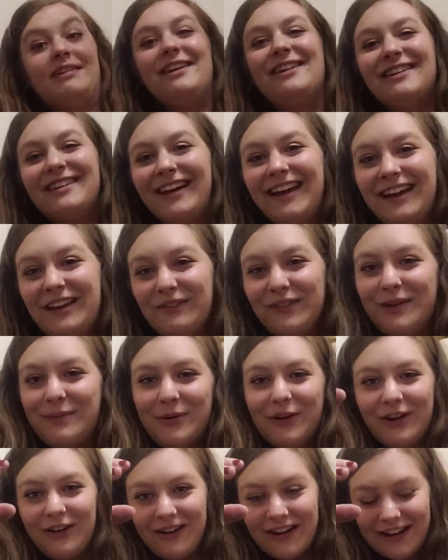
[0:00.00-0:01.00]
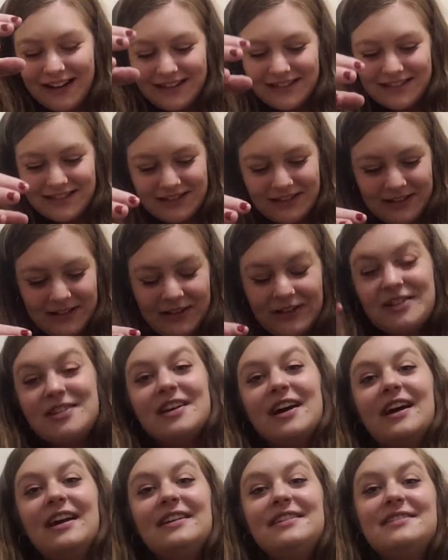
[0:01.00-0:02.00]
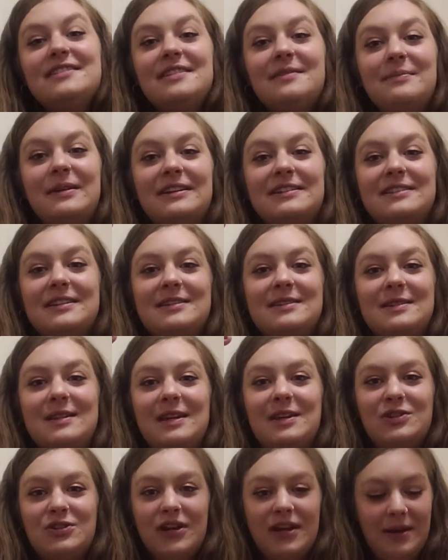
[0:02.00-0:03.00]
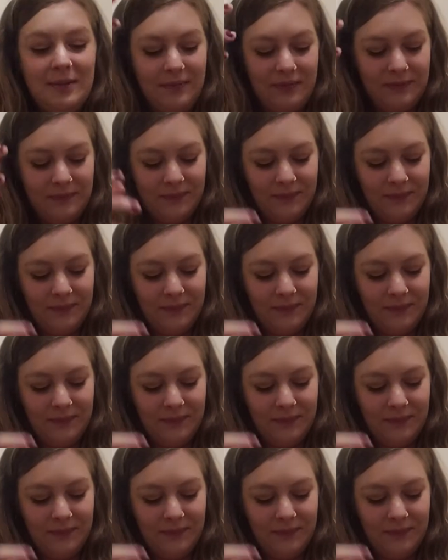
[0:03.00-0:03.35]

Like if you put your hands at your sides, it makes this C shape.